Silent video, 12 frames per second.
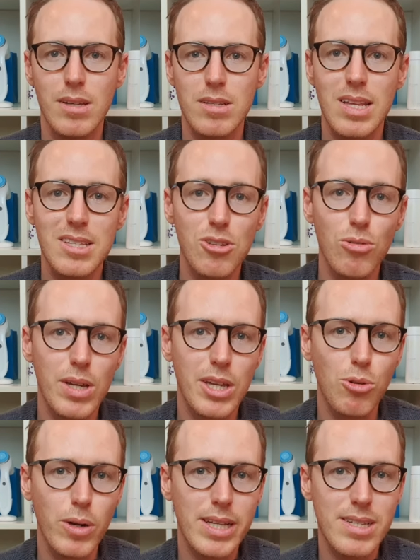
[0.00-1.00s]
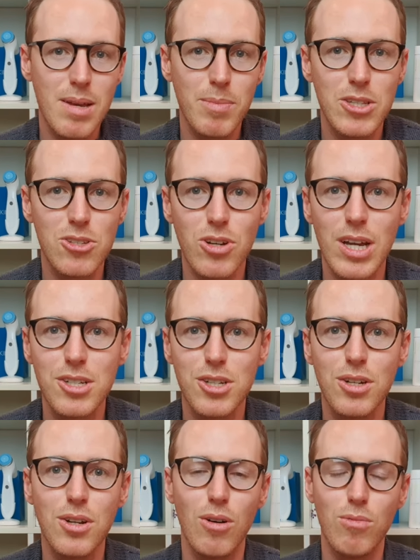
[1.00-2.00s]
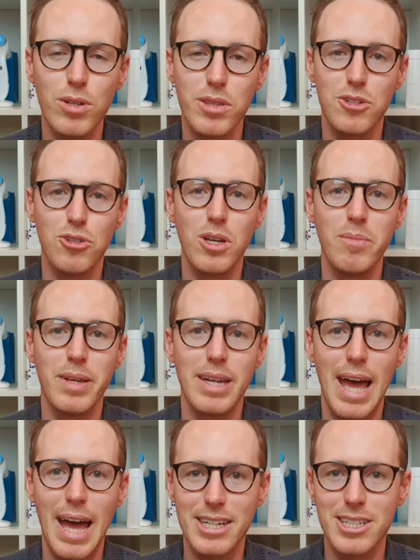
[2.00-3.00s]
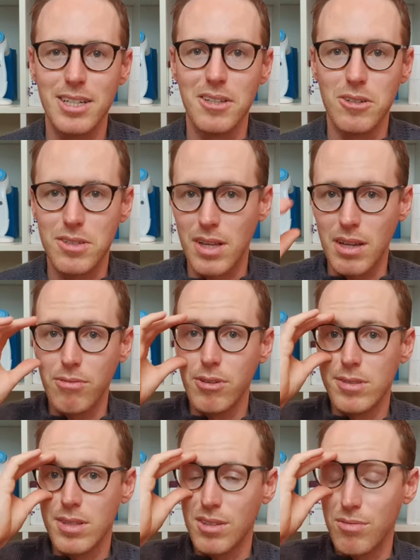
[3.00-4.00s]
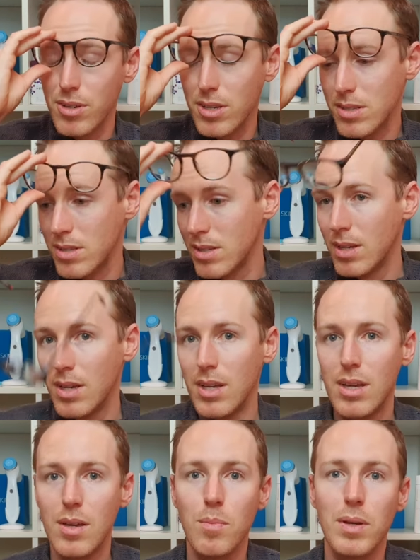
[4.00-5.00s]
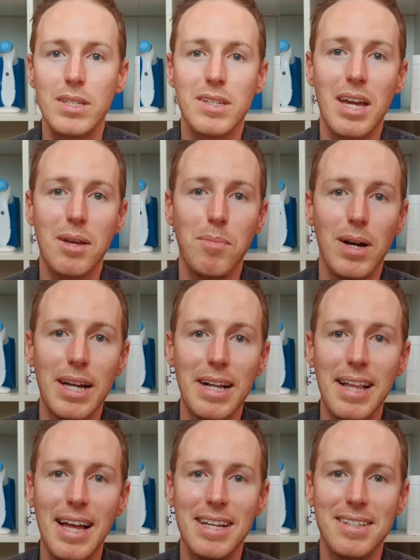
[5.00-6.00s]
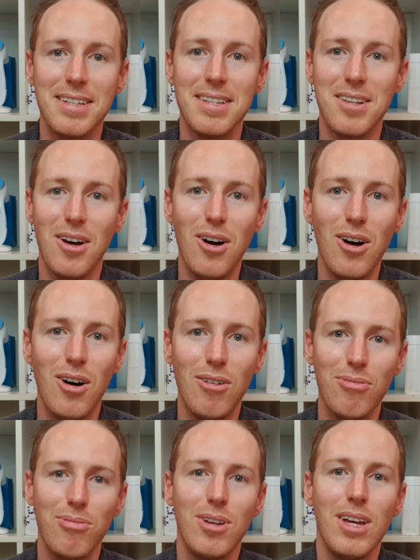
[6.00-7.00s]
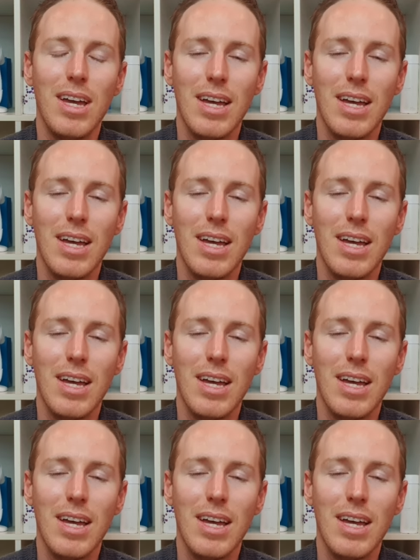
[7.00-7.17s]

So let's do a quick demonstration of what the treatment actually looks like. First things first, better take my glasses off.